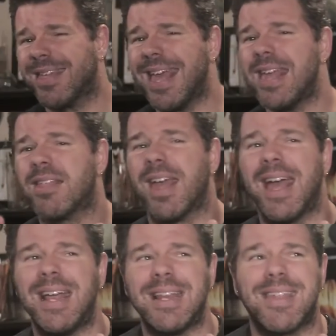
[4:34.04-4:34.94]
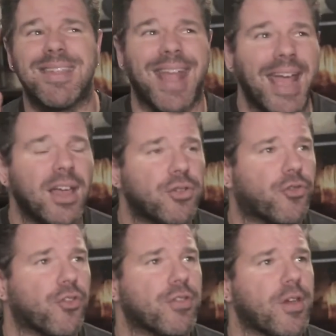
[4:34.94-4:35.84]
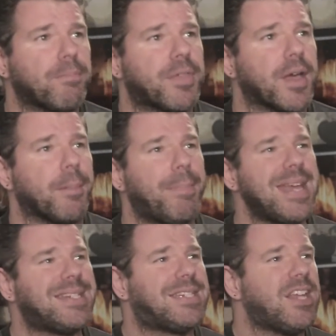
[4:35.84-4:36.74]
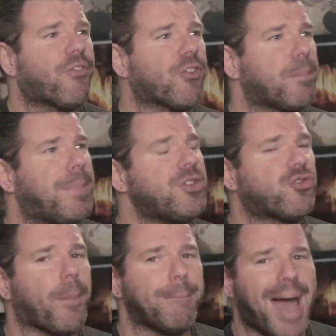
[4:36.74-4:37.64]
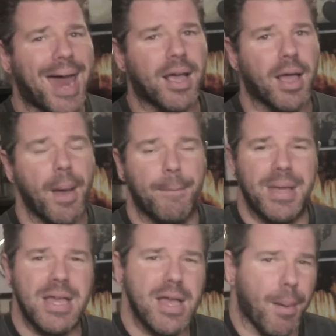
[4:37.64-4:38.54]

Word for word: is stand for something, be different, be dramatic, be